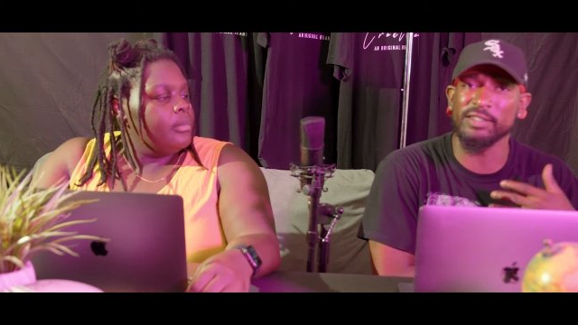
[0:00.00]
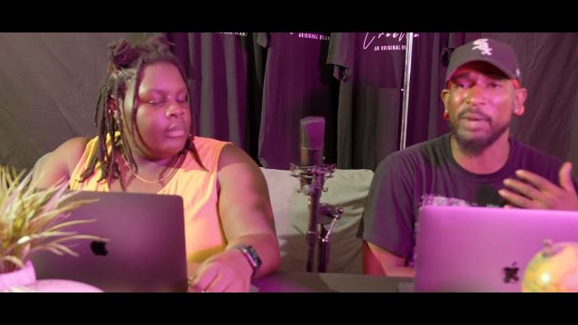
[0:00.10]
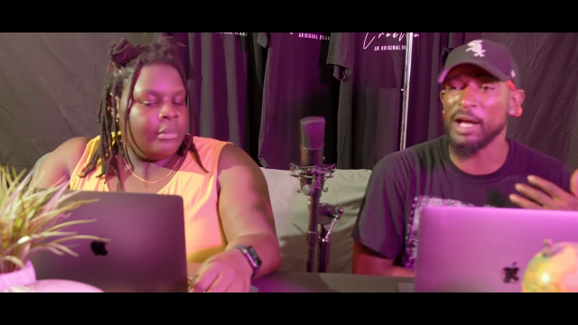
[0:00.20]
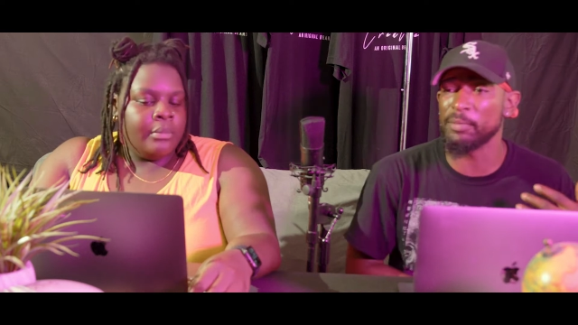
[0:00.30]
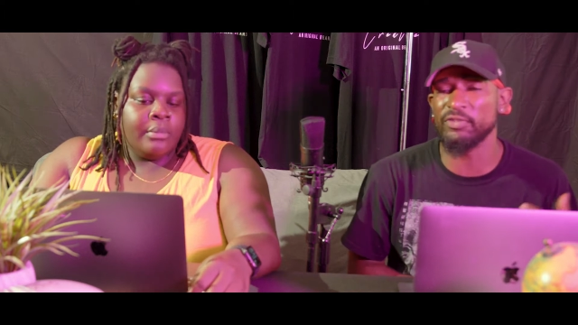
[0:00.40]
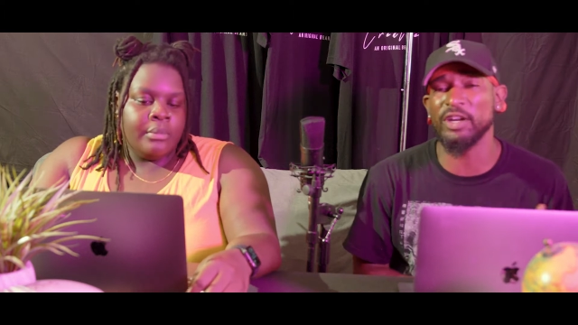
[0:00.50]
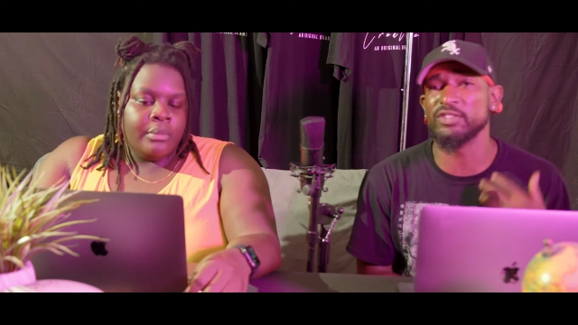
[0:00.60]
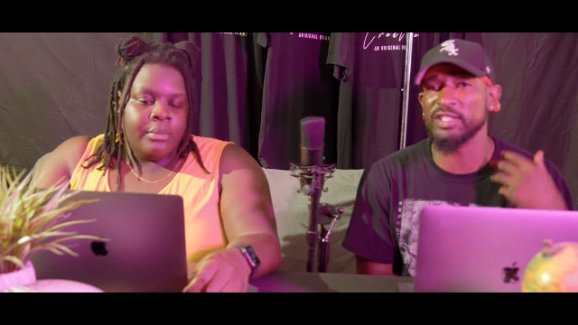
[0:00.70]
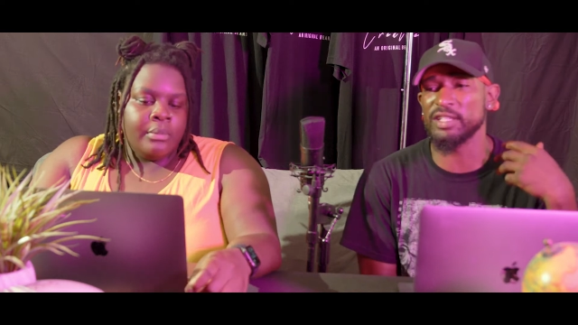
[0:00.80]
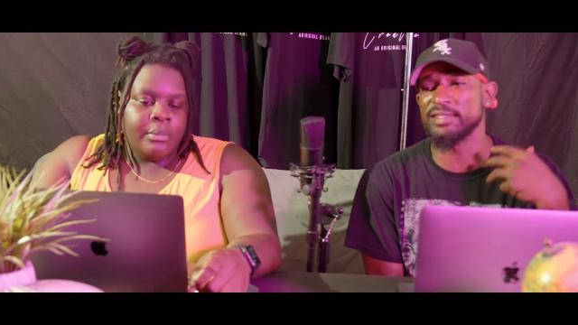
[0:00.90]
Speaker 1: Bible
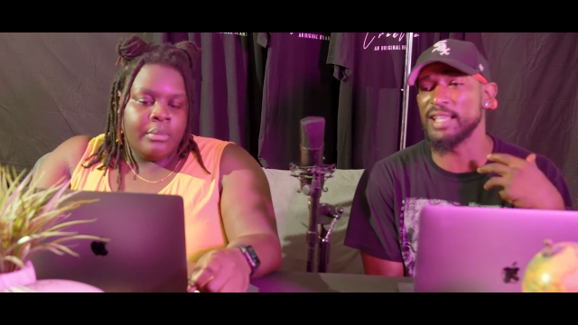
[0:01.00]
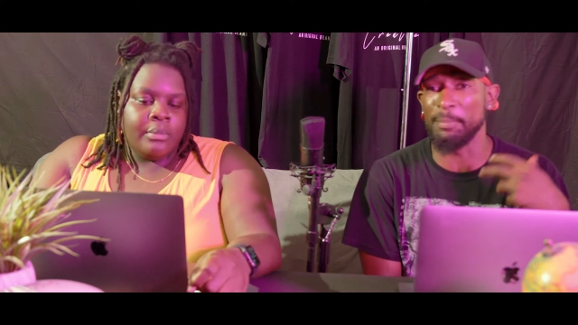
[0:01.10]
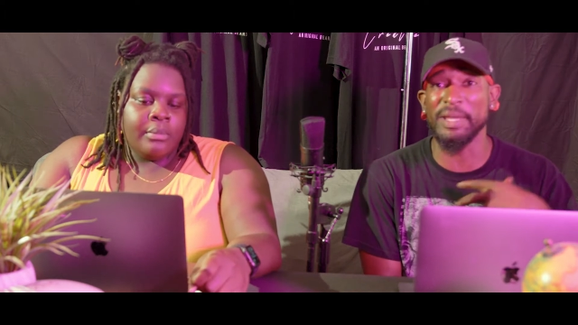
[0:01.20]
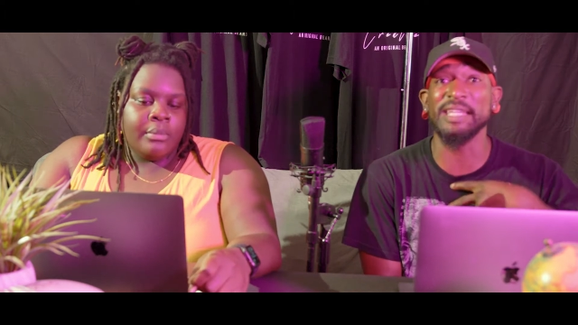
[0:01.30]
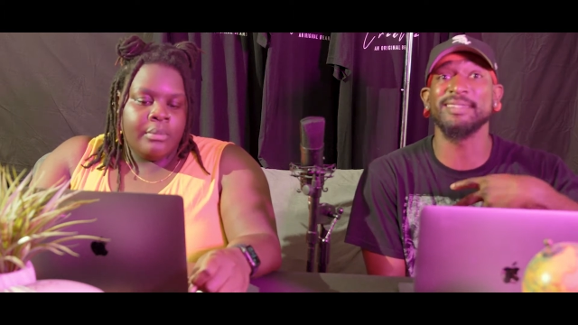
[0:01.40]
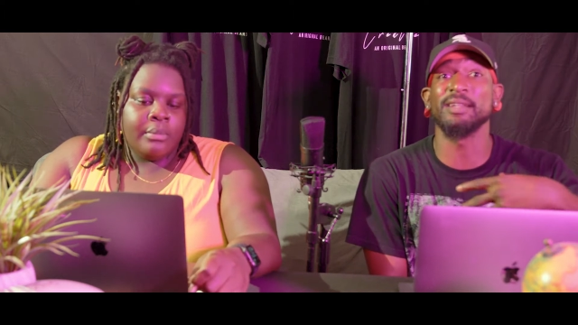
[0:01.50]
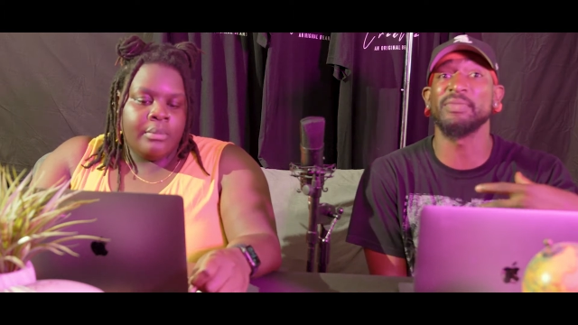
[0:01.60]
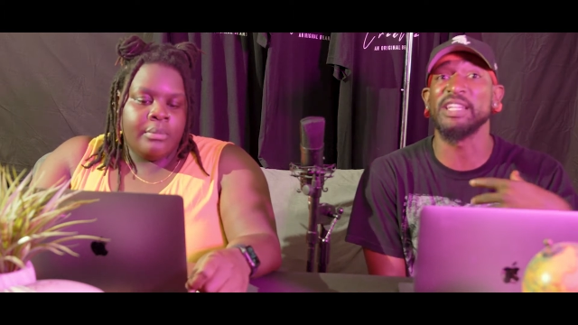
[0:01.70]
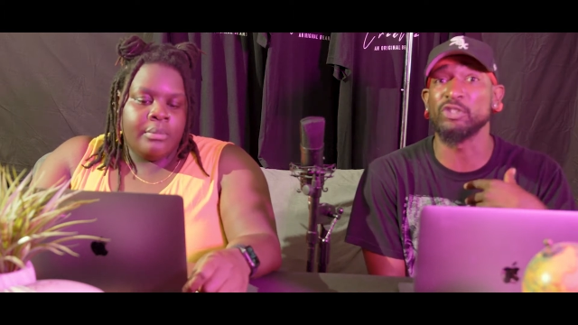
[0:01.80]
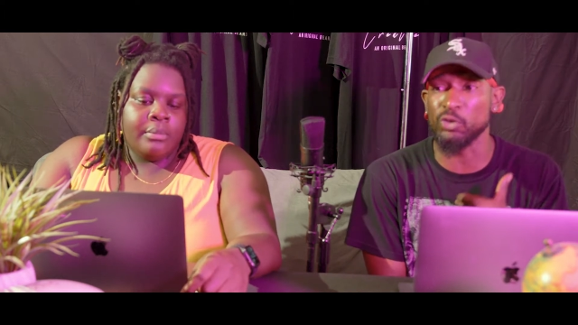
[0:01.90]
verses that mean
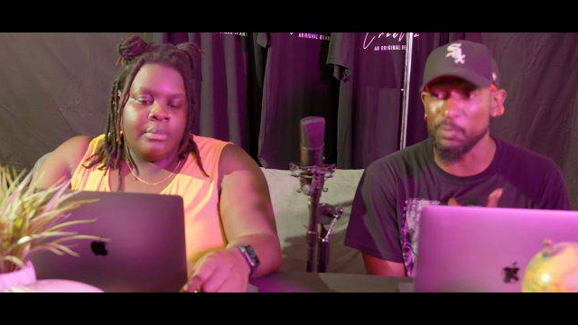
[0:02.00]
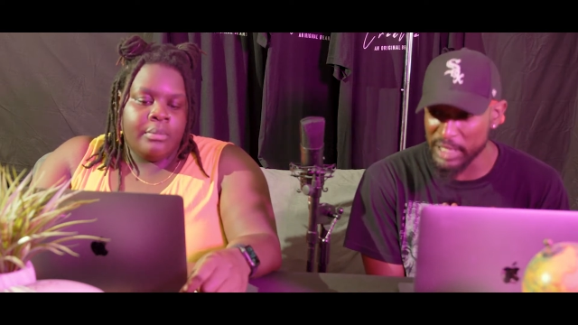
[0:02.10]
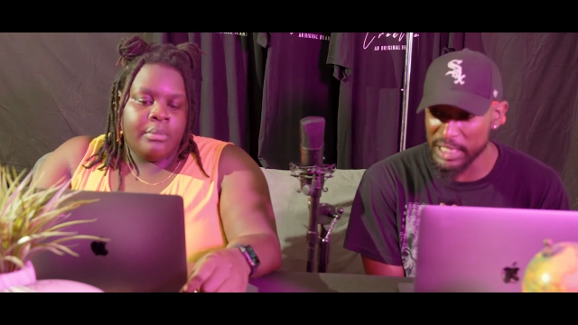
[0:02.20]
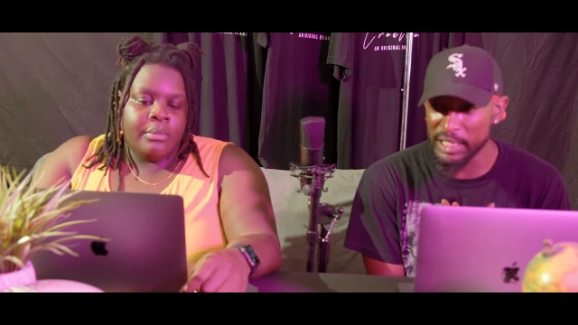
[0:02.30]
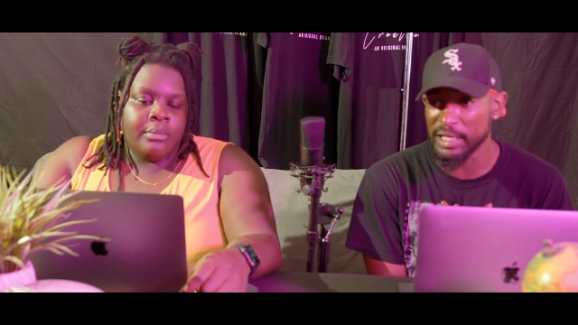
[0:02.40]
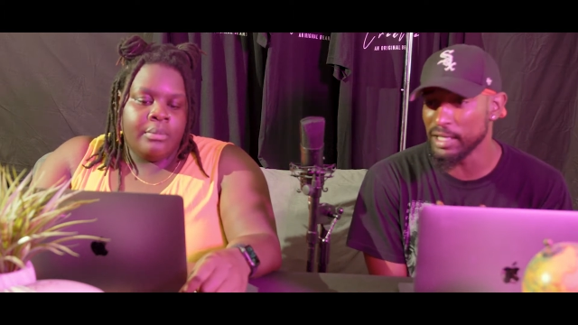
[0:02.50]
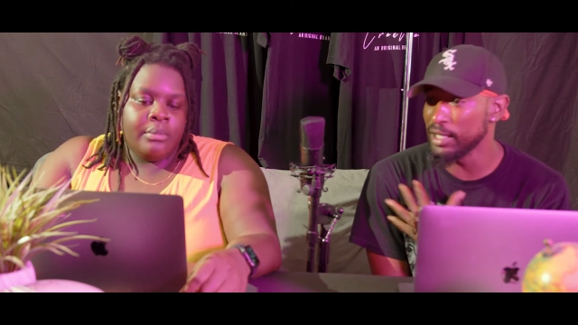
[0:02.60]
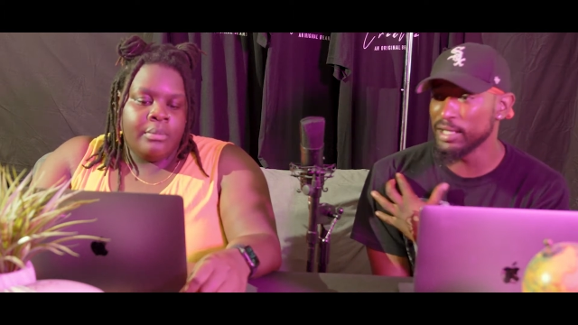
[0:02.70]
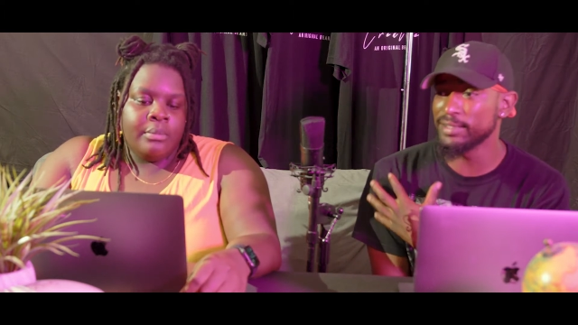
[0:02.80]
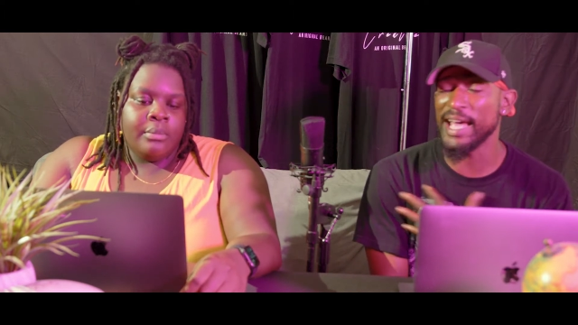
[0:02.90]
something to me,
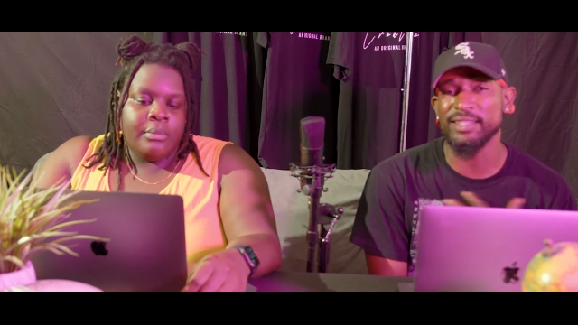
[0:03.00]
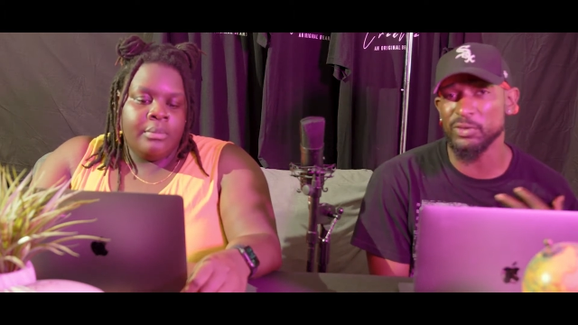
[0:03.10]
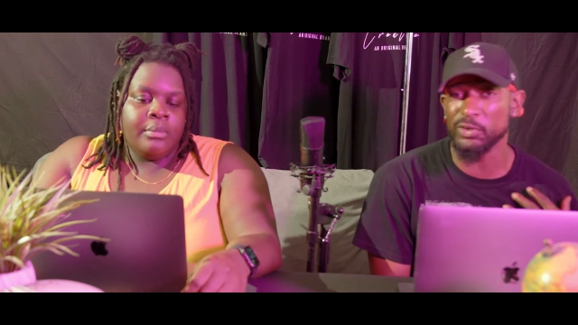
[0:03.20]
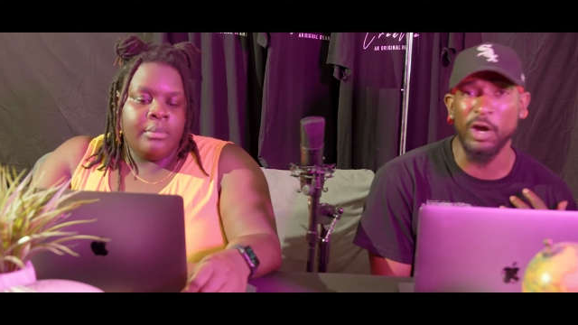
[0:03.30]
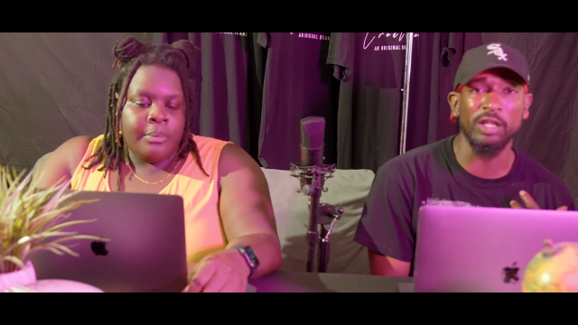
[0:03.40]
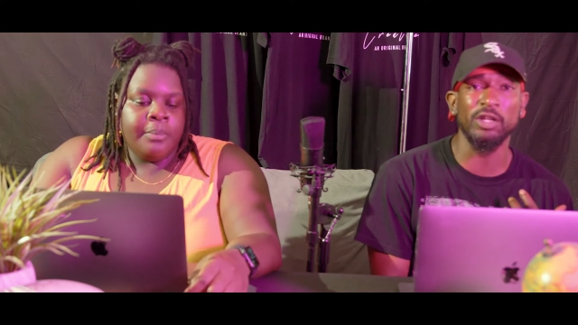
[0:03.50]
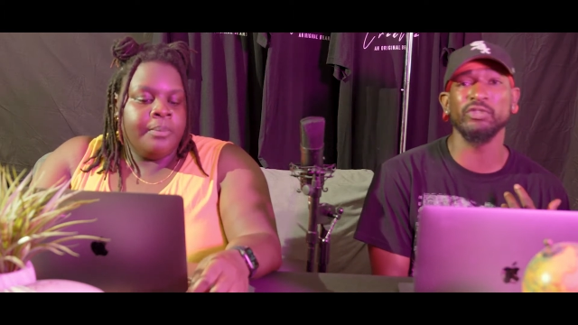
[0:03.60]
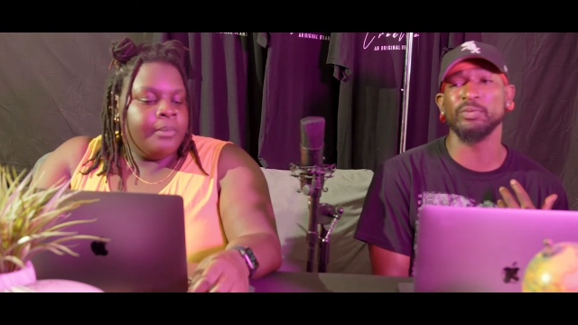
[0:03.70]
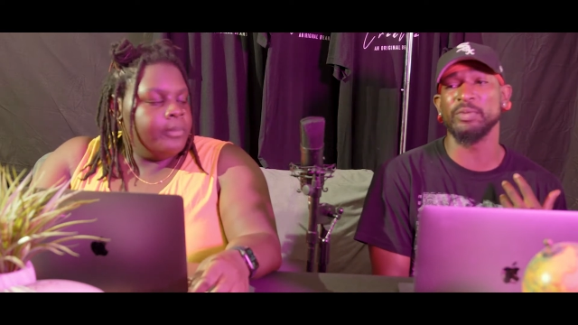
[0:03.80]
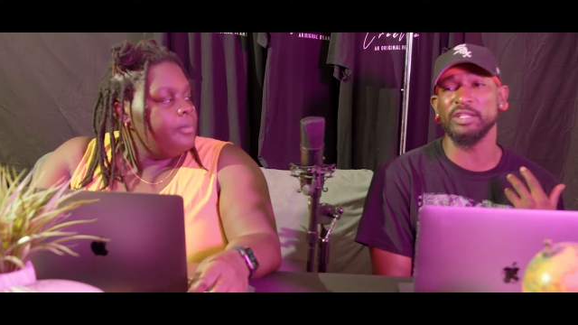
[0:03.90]
tattooed all
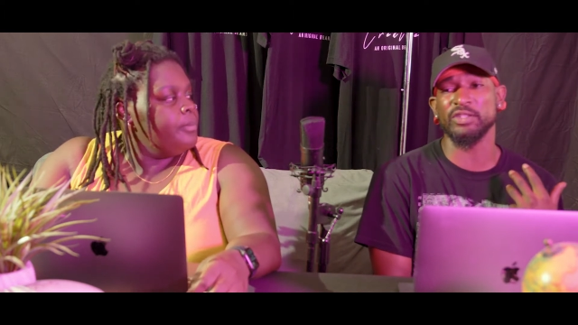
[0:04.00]
over me.